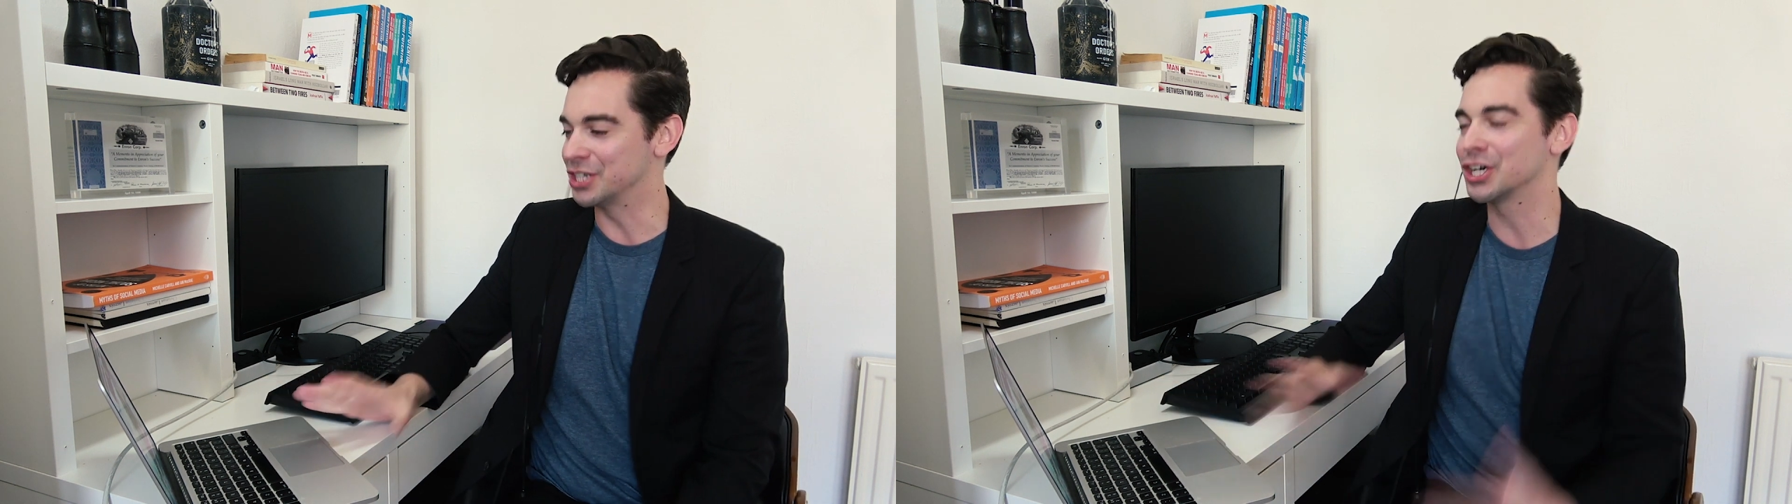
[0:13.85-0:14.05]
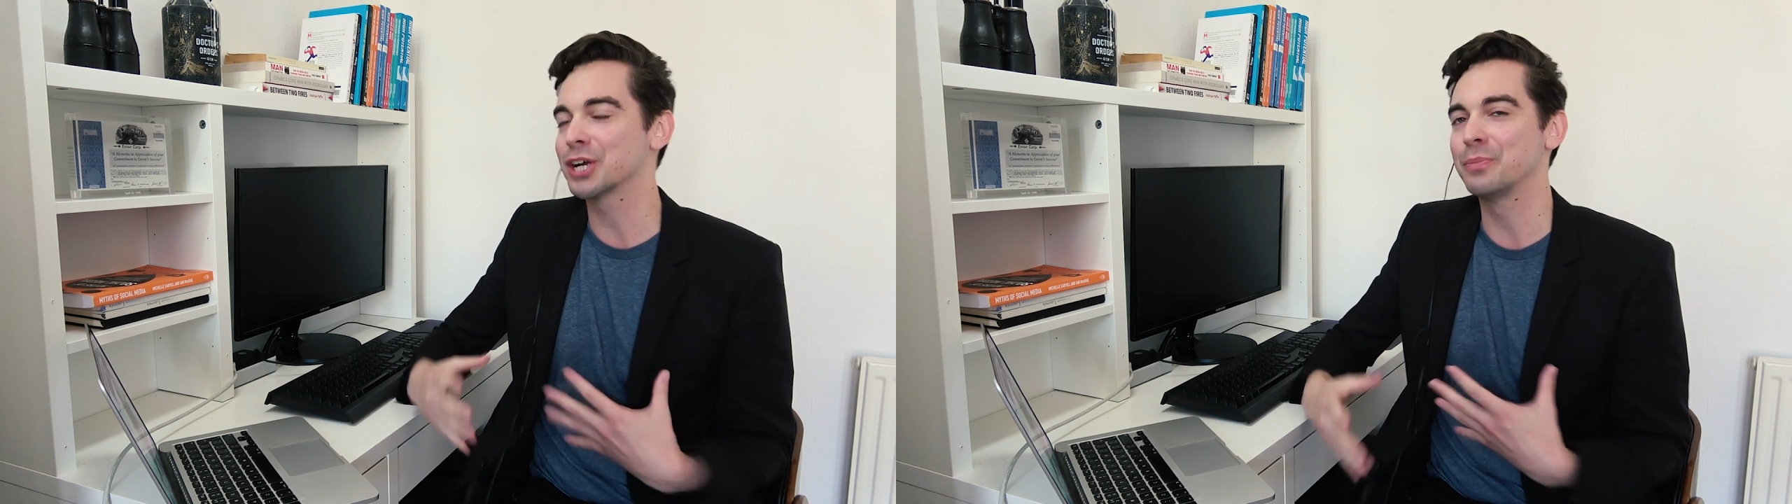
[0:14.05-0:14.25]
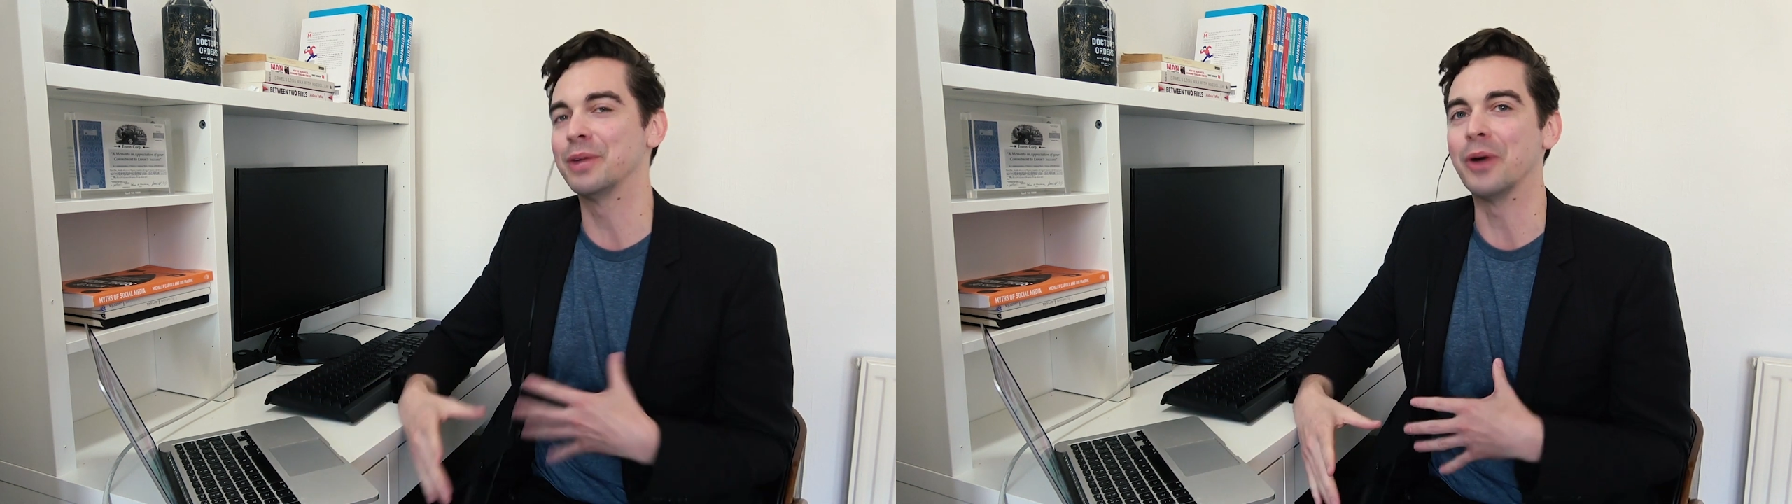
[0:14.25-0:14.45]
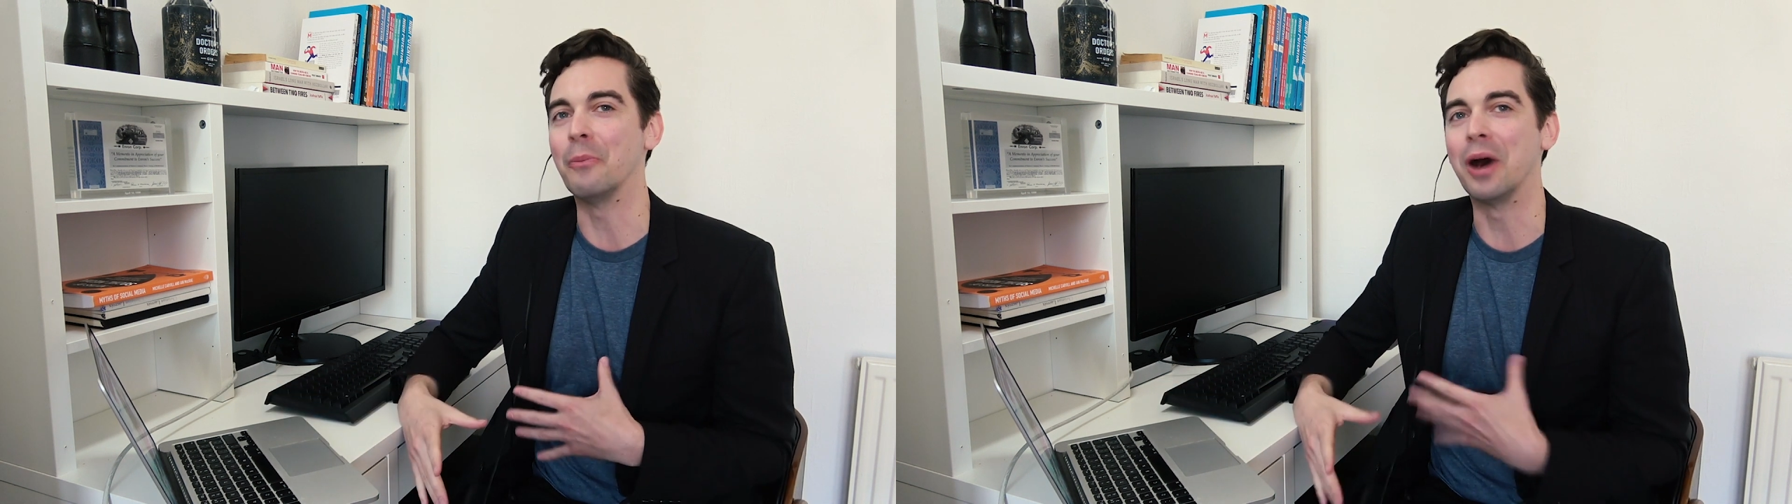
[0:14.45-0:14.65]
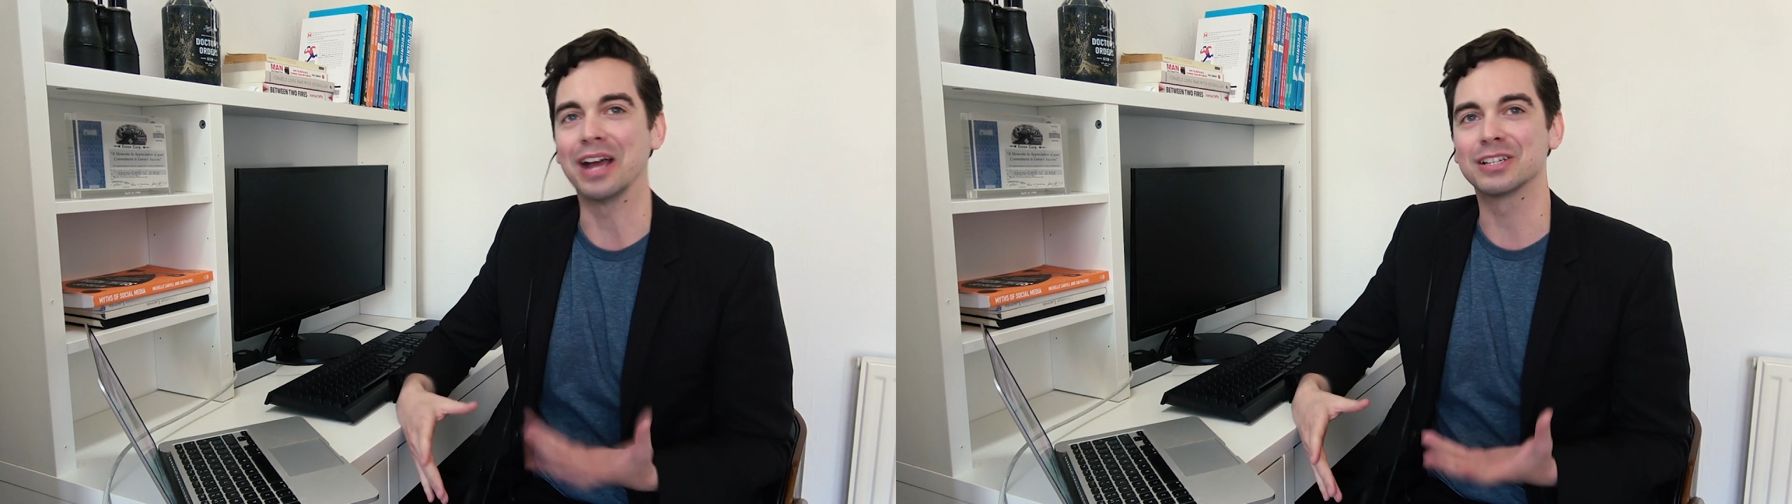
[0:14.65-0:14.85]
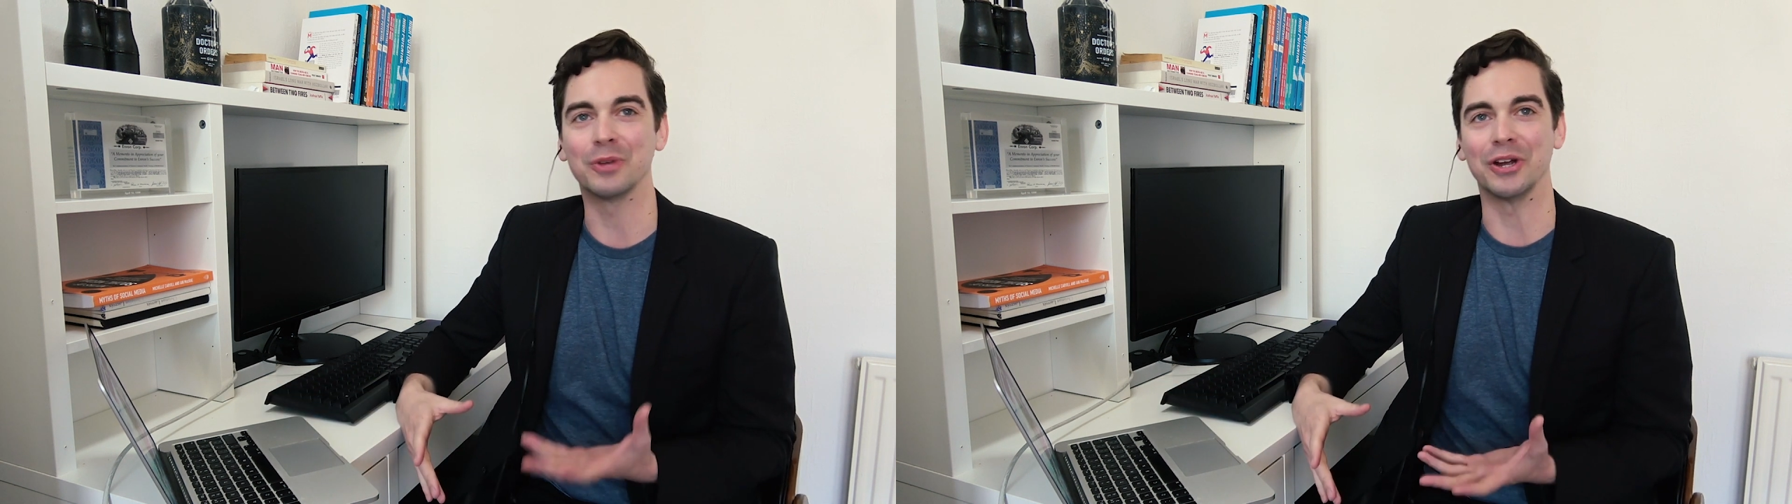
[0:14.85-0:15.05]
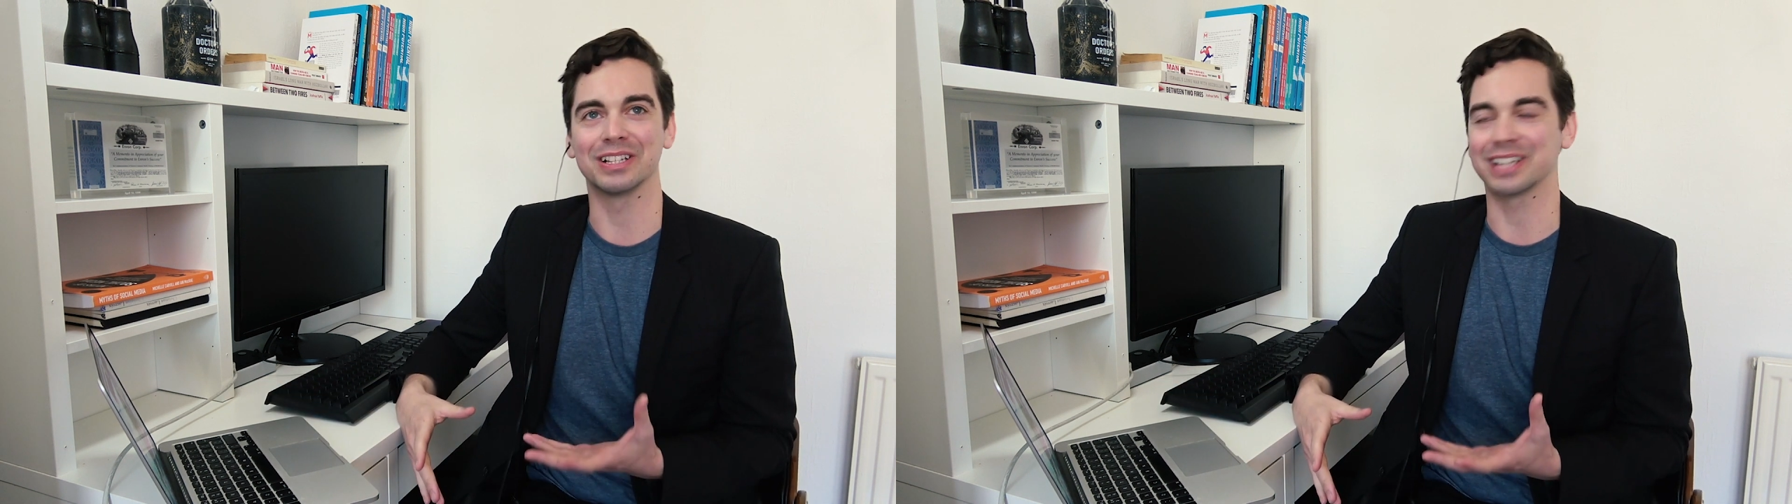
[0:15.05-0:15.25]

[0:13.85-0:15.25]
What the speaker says: and talk a bit about my experience,